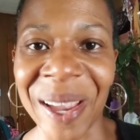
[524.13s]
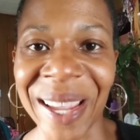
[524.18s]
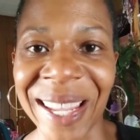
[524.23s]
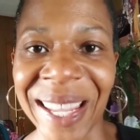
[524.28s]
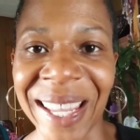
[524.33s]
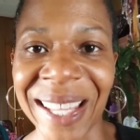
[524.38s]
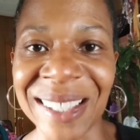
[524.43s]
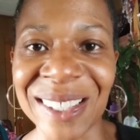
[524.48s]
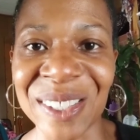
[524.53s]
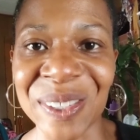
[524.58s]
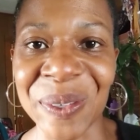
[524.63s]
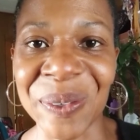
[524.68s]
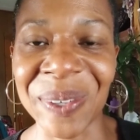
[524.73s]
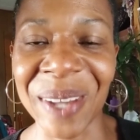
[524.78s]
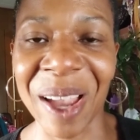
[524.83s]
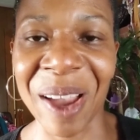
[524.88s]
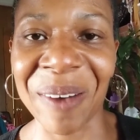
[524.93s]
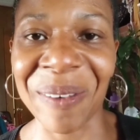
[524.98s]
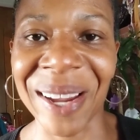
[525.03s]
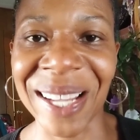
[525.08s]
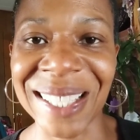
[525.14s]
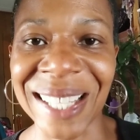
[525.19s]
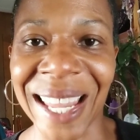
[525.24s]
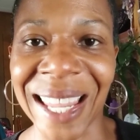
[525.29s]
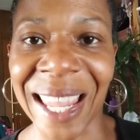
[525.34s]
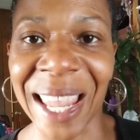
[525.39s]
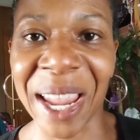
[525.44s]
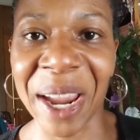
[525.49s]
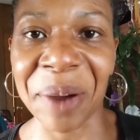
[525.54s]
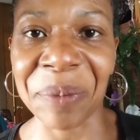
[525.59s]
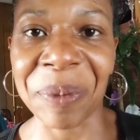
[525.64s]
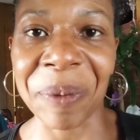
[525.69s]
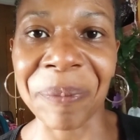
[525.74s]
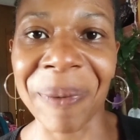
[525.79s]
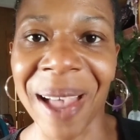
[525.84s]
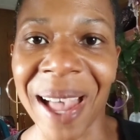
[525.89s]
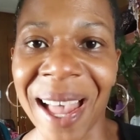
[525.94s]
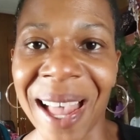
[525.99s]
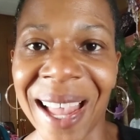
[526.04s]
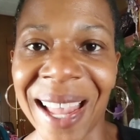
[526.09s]
again soon. All right, take care.
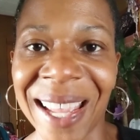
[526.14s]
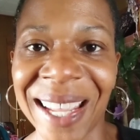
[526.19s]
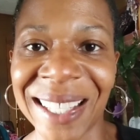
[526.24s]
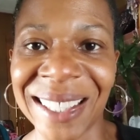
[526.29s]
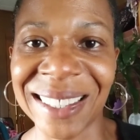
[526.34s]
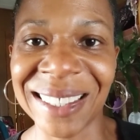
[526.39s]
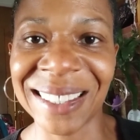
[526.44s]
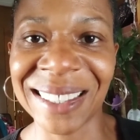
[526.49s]
Bye-bye.